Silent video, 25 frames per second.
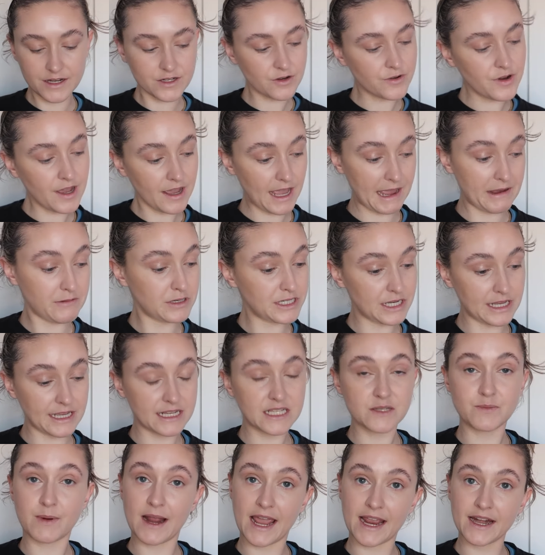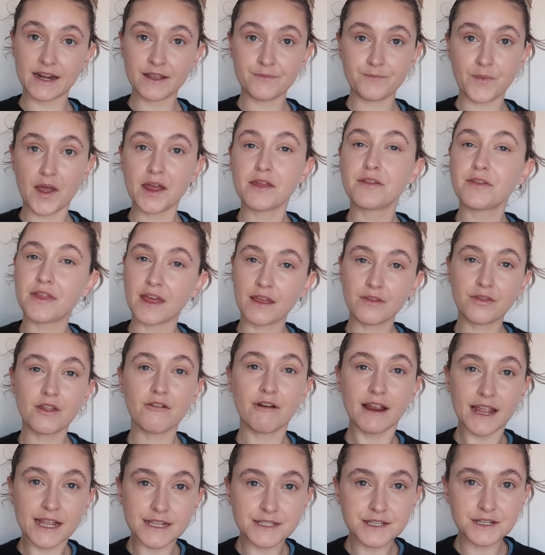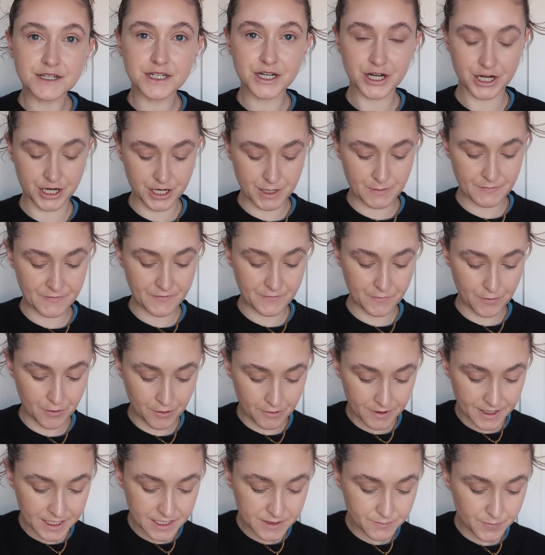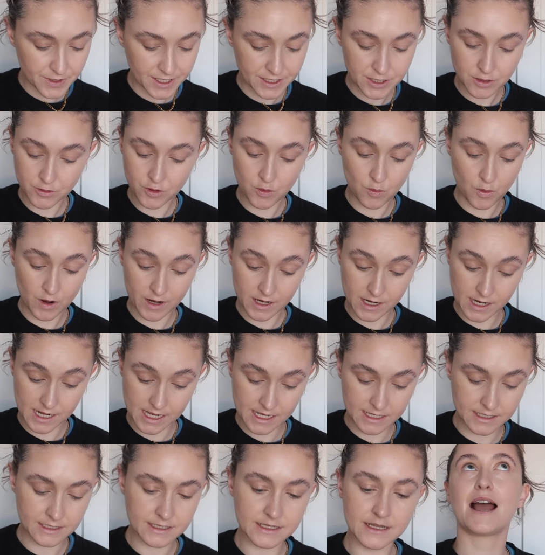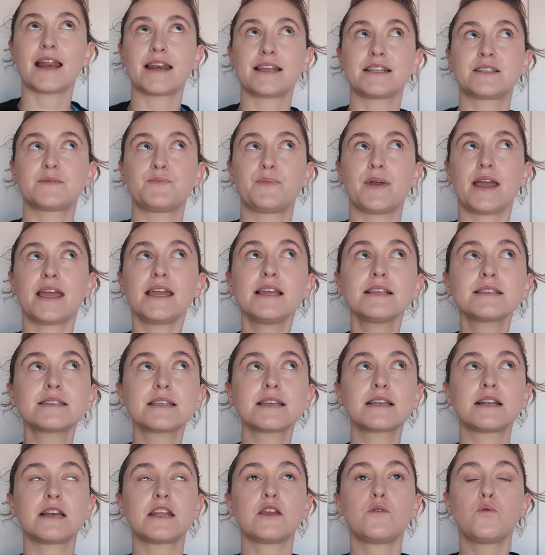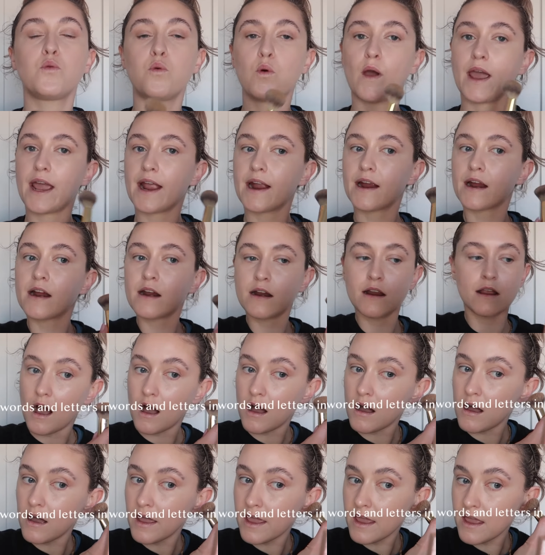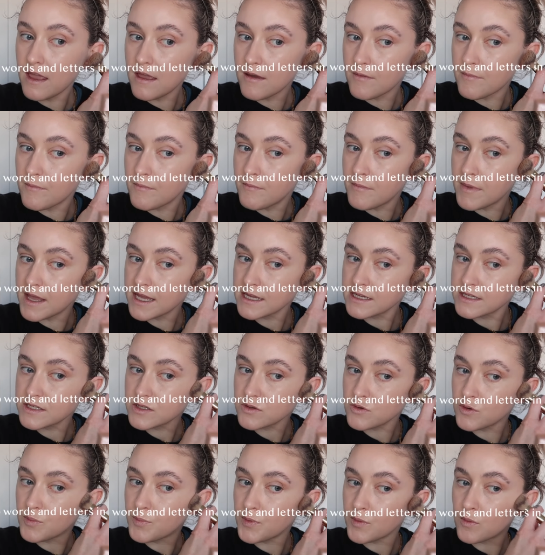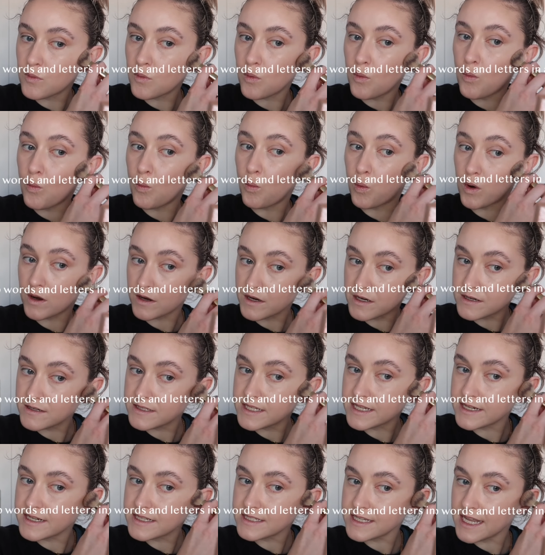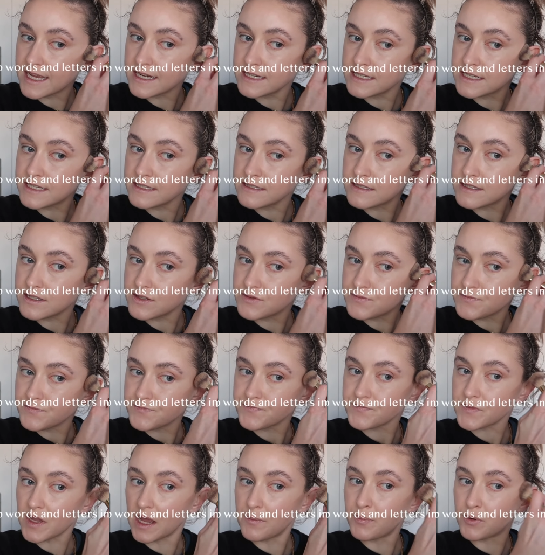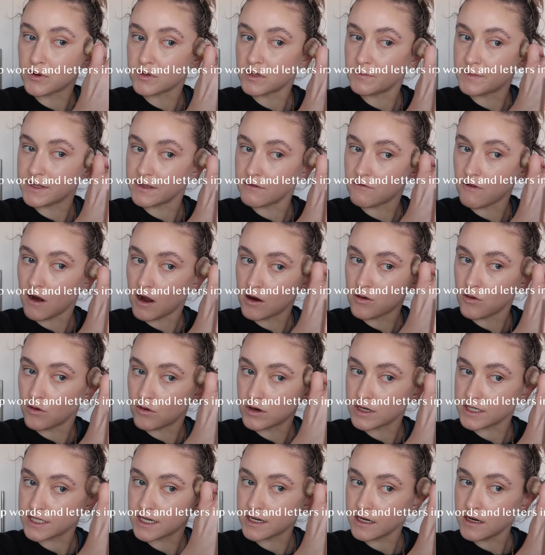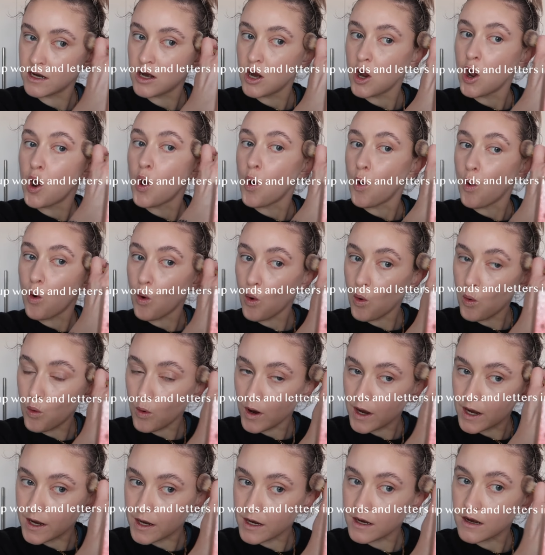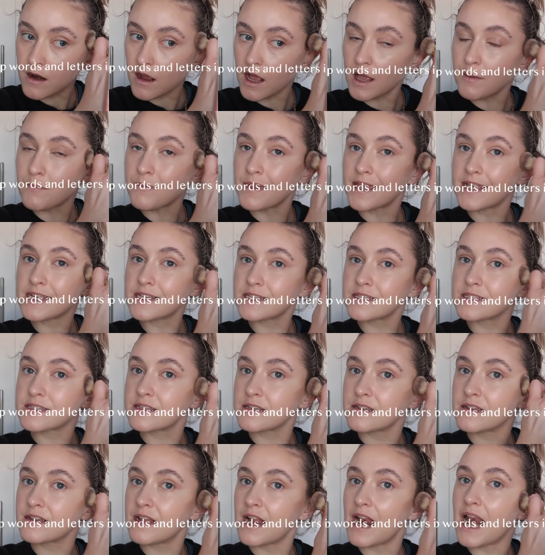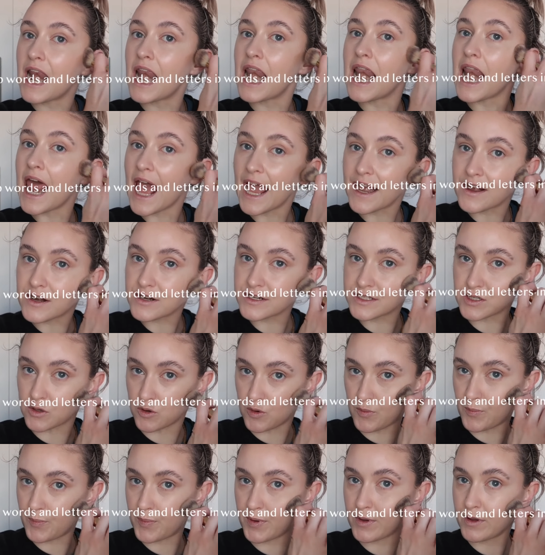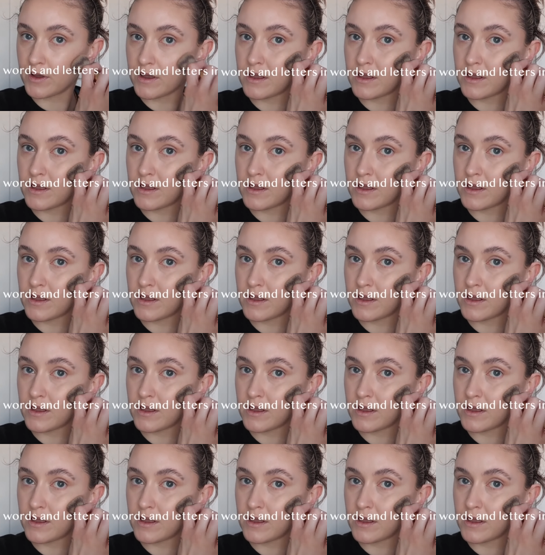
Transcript: I don't know how to explain it. I think there is a term for it, but I don't know what it is. And it's basically where I mix up words in a sentence, I put them in the wrong order, or I mix letters up